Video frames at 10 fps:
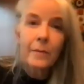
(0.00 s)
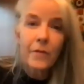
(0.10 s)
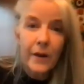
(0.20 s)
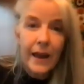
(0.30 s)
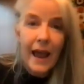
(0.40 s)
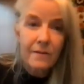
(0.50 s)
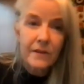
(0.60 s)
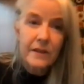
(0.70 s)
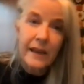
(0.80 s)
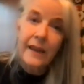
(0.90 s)
them for
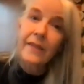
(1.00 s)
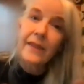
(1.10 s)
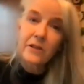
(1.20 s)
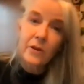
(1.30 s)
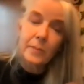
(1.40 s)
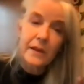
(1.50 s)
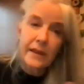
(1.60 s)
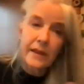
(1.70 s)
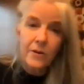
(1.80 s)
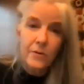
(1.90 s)
canvassing, and this could be
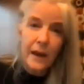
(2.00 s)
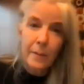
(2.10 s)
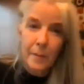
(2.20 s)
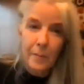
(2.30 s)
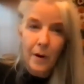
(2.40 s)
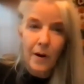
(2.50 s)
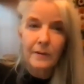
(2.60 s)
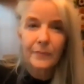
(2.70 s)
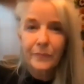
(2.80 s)
the entertainment part.